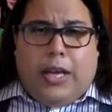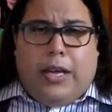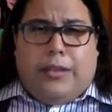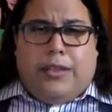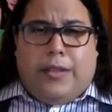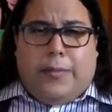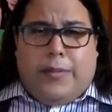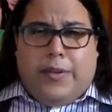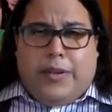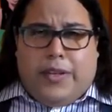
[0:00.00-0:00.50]

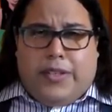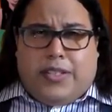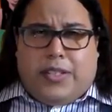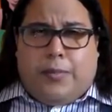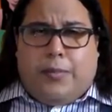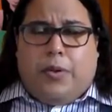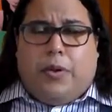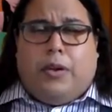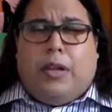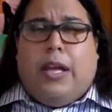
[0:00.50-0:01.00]
at the
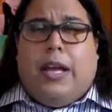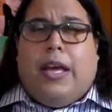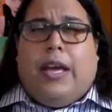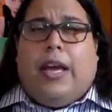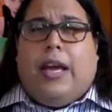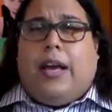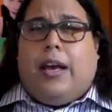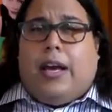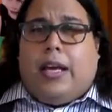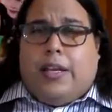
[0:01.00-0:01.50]
municipal
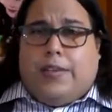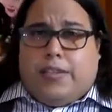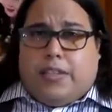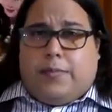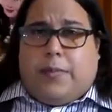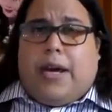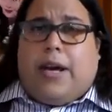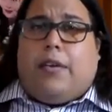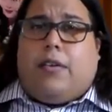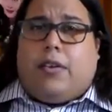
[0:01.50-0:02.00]
and kind of
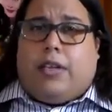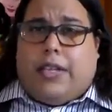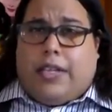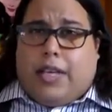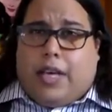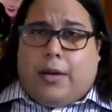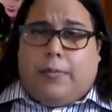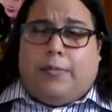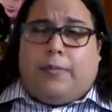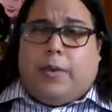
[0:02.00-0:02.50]

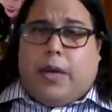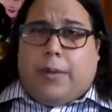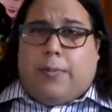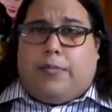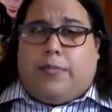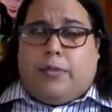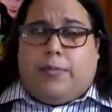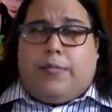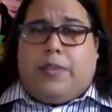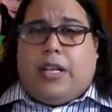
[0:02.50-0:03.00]
spiraling up
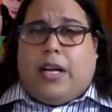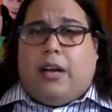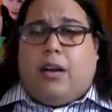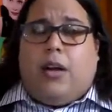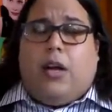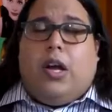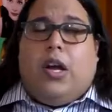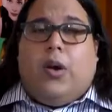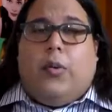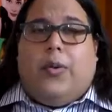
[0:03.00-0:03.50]
from
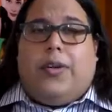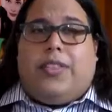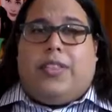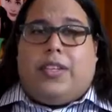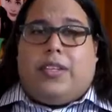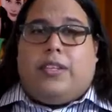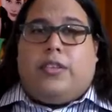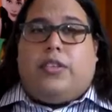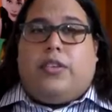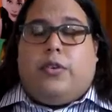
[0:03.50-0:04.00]
there, with
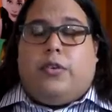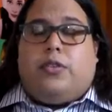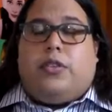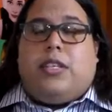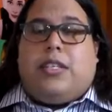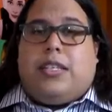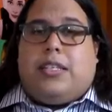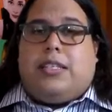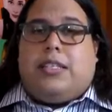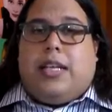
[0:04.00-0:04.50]

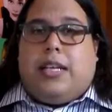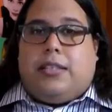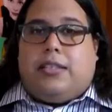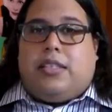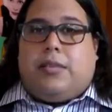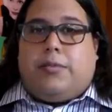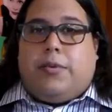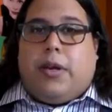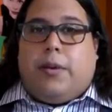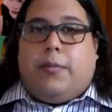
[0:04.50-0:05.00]
usually the state
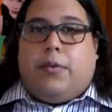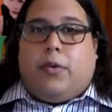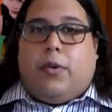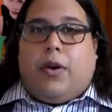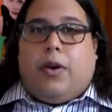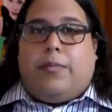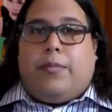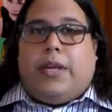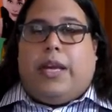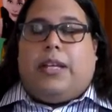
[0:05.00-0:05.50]
Supreme
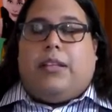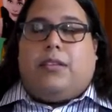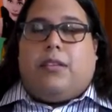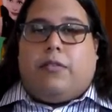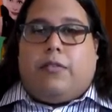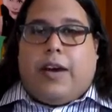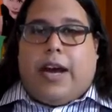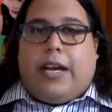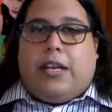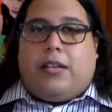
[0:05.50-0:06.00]
Court being the
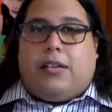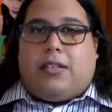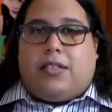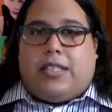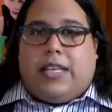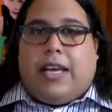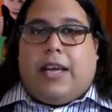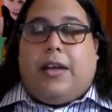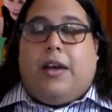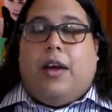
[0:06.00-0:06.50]
final
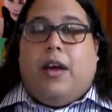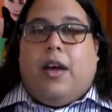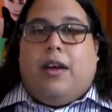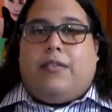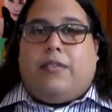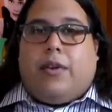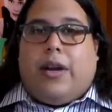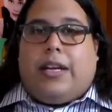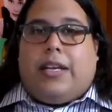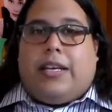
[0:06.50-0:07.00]
say
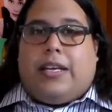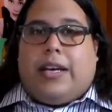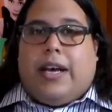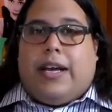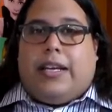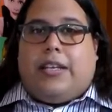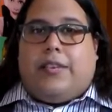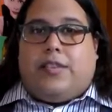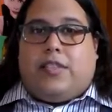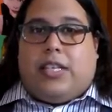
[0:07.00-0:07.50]
for any
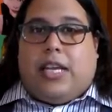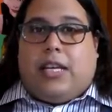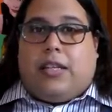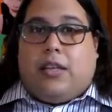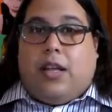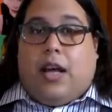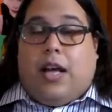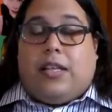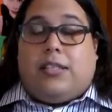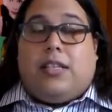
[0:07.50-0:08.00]
kind of state
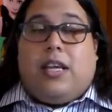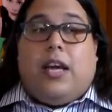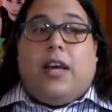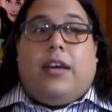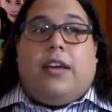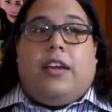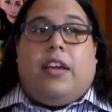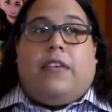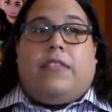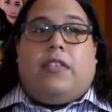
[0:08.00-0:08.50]
laws.
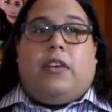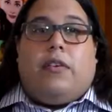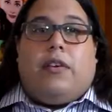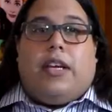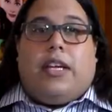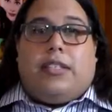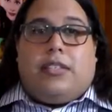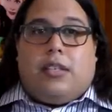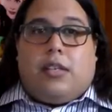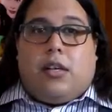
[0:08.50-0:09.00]
If there
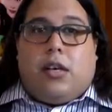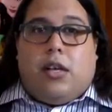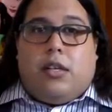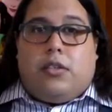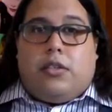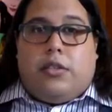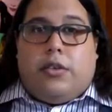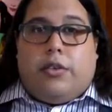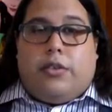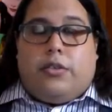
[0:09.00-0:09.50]
is a
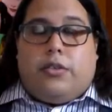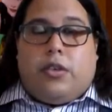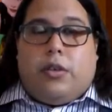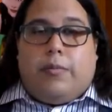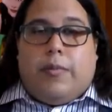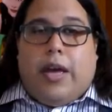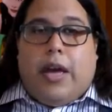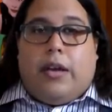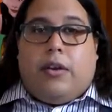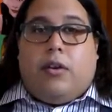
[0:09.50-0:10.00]
constitutional
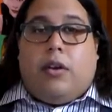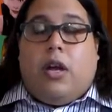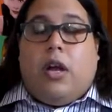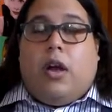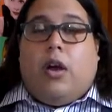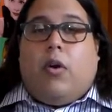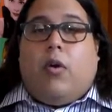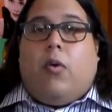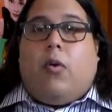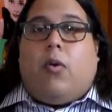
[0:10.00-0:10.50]
matter
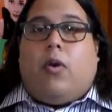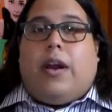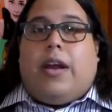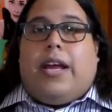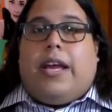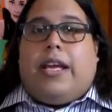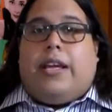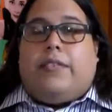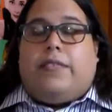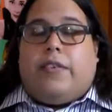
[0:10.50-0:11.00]
or
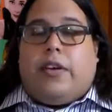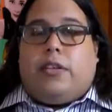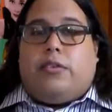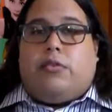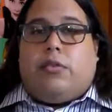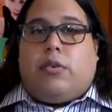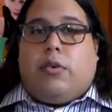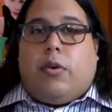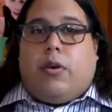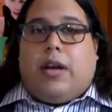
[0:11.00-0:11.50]
a
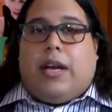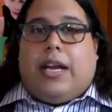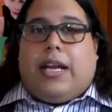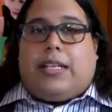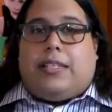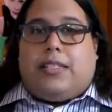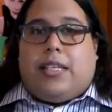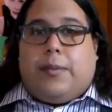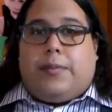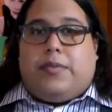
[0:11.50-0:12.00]
federal court
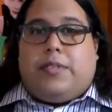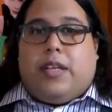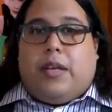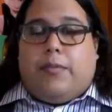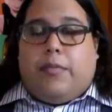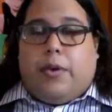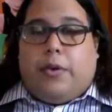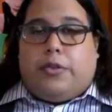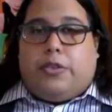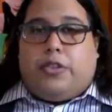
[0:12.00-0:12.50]
accepts a
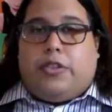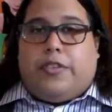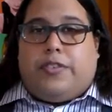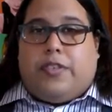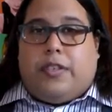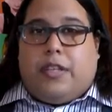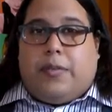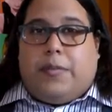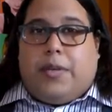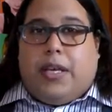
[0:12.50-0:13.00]
motion of
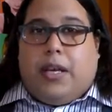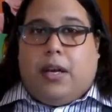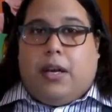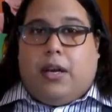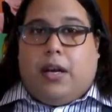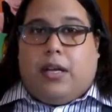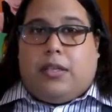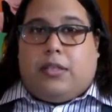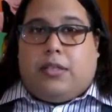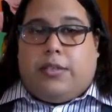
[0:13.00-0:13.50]
something being
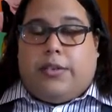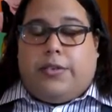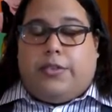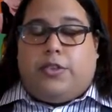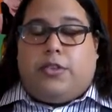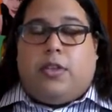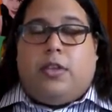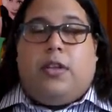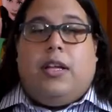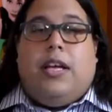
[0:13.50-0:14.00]

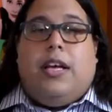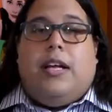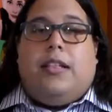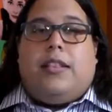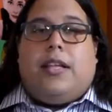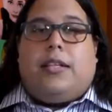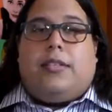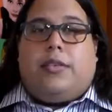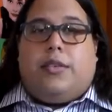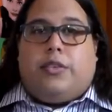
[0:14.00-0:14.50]
unconstitutional,
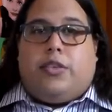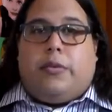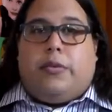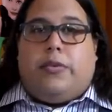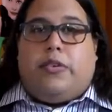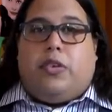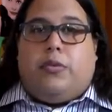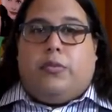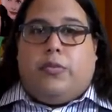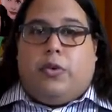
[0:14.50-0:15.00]
that's usually
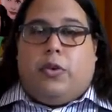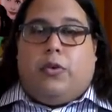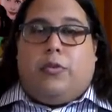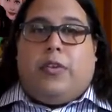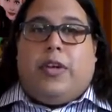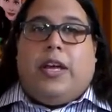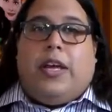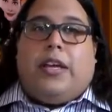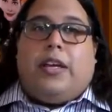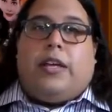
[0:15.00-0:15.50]
when you
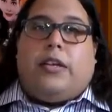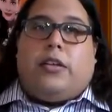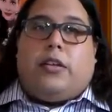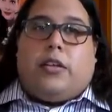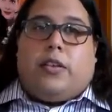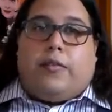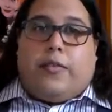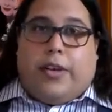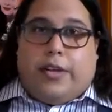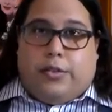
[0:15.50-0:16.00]
move
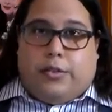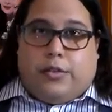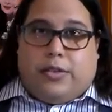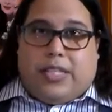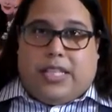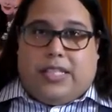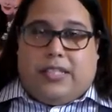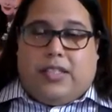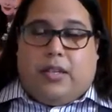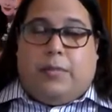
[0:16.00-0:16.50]
into the federal
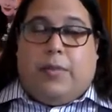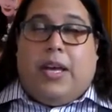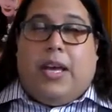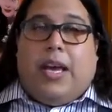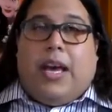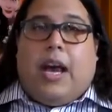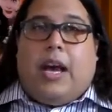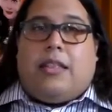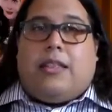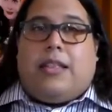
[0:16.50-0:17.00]
system,
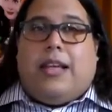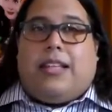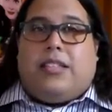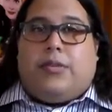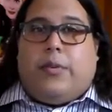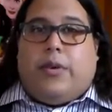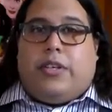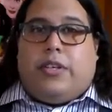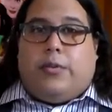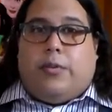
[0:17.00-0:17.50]
and
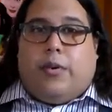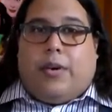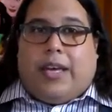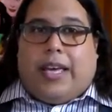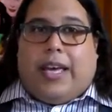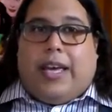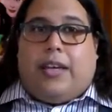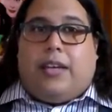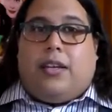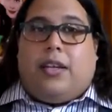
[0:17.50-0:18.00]
that's when you will
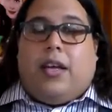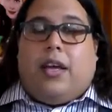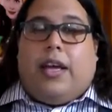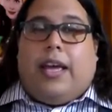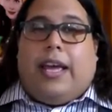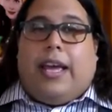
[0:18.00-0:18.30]
get